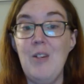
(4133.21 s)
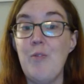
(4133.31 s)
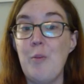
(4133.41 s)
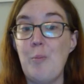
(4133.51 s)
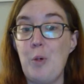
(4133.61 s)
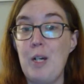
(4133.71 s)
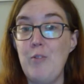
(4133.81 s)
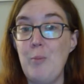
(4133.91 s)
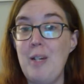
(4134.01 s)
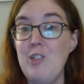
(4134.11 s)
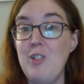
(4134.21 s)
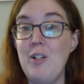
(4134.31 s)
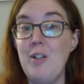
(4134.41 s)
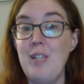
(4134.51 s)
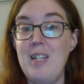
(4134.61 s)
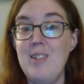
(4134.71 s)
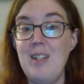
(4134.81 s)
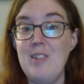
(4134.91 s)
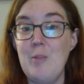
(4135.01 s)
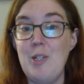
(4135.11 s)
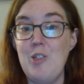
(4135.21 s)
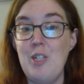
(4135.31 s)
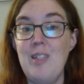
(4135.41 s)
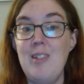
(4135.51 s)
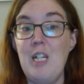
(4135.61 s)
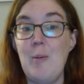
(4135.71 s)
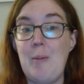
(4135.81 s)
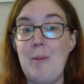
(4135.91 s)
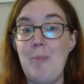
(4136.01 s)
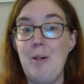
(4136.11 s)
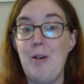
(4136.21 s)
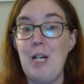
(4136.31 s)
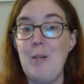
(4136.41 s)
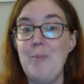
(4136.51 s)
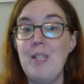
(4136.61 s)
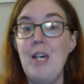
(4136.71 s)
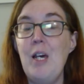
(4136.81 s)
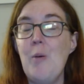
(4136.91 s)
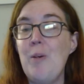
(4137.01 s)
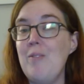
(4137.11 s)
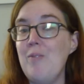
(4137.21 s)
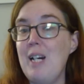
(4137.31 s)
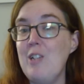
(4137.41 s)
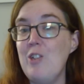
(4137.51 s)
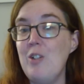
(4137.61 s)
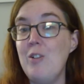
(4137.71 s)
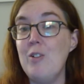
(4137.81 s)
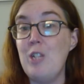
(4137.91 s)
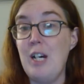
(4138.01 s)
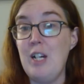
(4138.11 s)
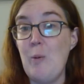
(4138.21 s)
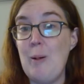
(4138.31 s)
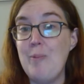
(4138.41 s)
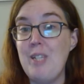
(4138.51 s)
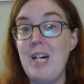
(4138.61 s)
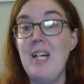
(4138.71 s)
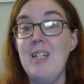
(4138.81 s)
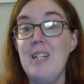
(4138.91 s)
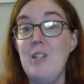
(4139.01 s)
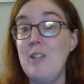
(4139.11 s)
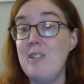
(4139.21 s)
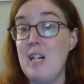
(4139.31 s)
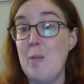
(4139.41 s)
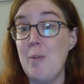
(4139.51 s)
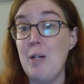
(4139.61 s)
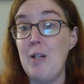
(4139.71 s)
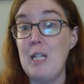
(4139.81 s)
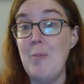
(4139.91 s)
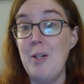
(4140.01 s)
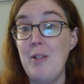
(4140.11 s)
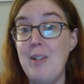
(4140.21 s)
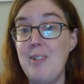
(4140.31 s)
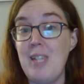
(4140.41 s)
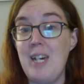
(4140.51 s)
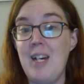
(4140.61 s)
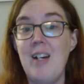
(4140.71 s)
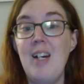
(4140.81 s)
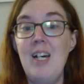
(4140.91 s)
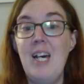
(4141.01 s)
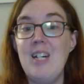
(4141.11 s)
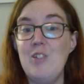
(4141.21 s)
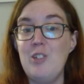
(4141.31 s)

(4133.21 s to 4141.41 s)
For more information on our latest exhibitions and upcoming programs, we invite you to check out our website, and you can sign up on our email list there at